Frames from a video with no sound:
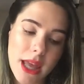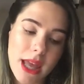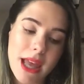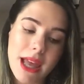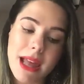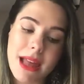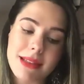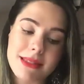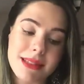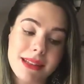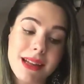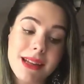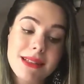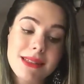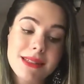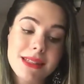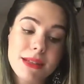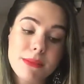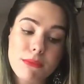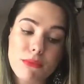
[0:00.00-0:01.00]
It's an
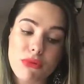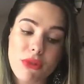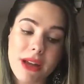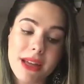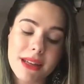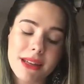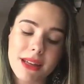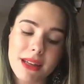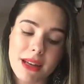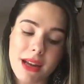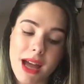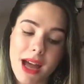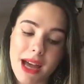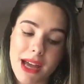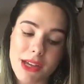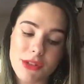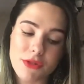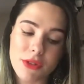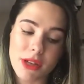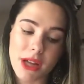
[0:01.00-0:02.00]
instant brightening and
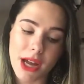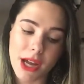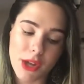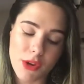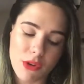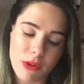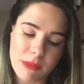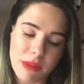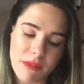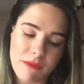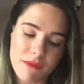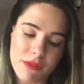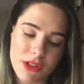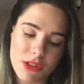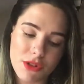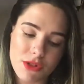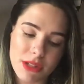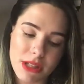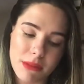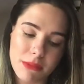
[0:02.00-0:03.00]
hydrating eye cream that
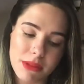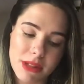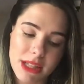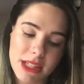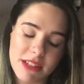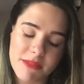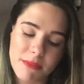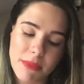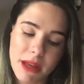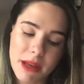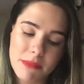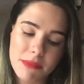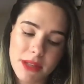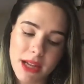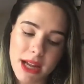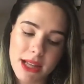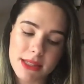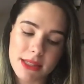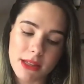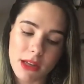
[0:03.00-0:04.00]
features a blend of
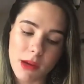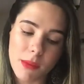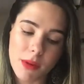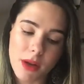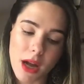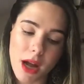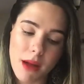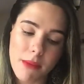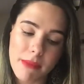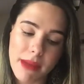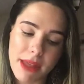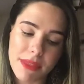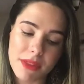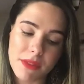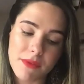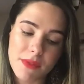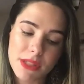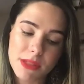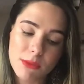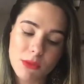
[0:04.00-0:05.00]
peptides to help combat the
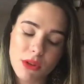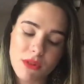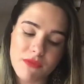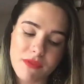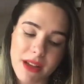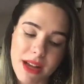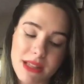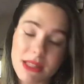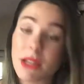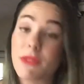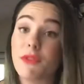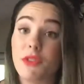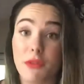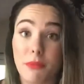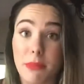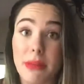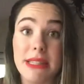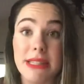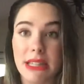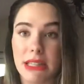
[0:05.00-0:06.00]
visible effects of your
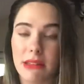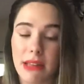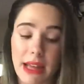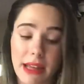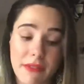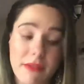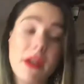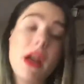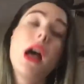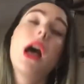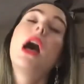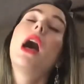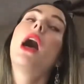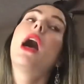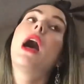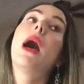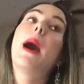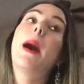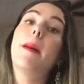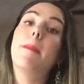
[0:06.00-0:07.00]
busy life.
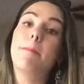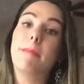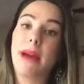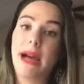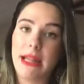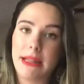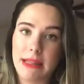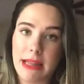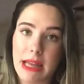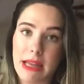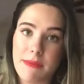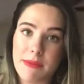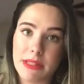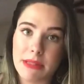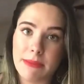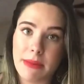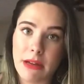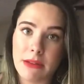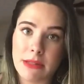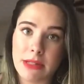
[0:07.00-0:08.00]
My life is
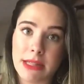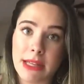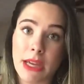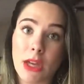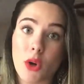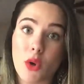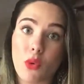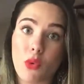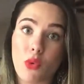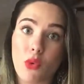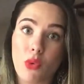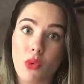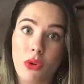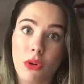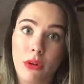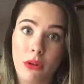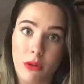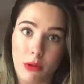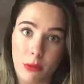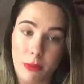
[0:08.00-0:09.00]
about to get
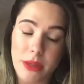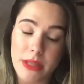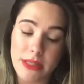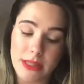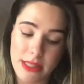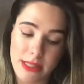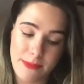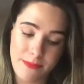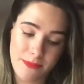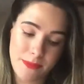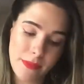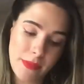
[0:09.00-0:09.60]
real busy.